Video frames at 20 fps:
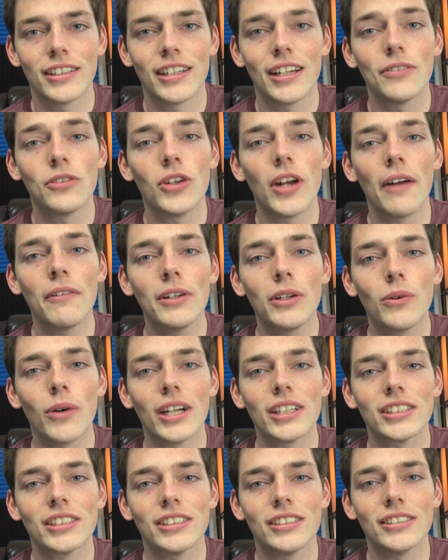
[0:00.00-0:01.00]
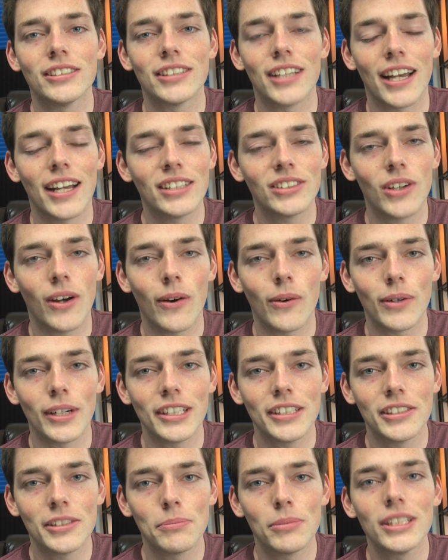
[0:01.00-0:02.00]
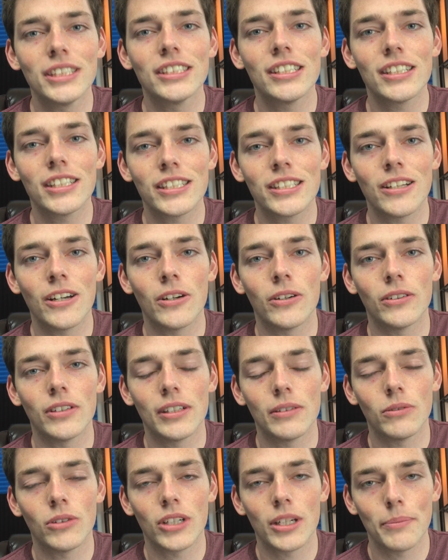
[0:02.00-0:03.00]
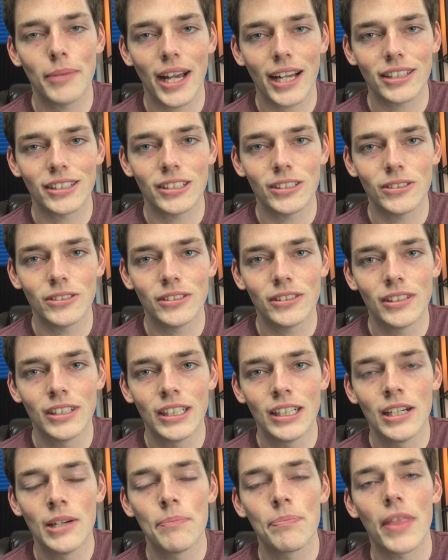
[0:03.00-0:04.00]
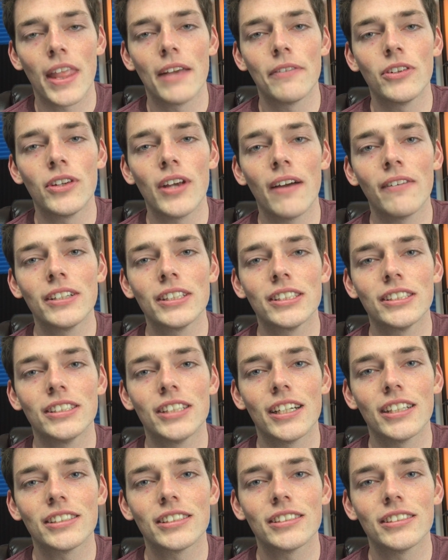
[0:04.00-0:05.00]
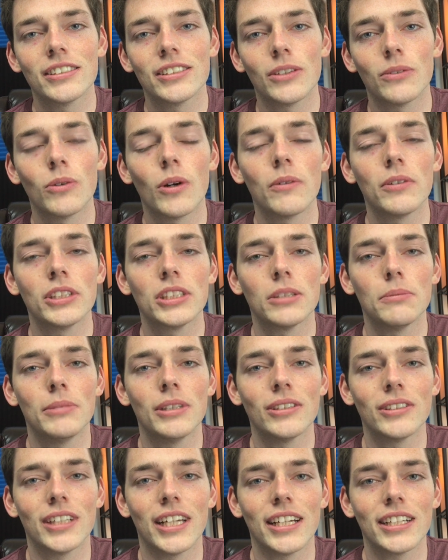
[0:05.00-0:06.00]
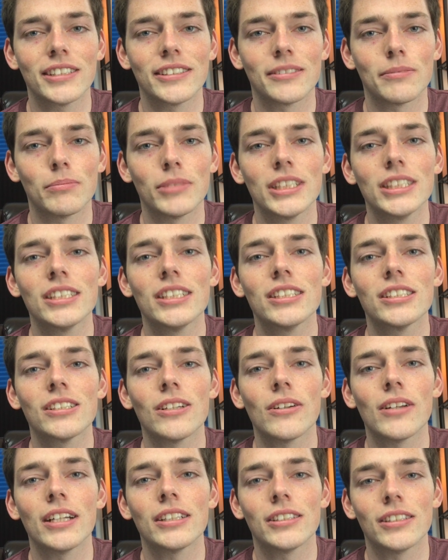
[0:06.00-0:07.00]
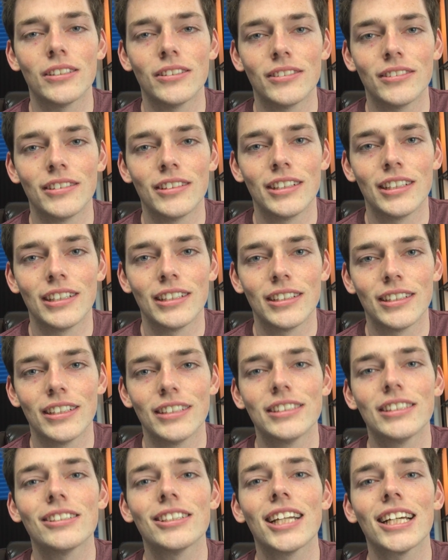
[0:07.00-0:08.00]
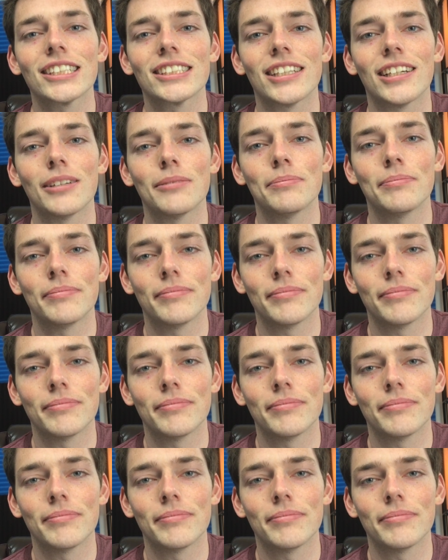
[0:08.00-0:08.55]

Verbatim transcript: If you have any questions, as always, please let us know and we'll get back to you. If you have any suggestions on what we should build next, please let us know that too. Until next time.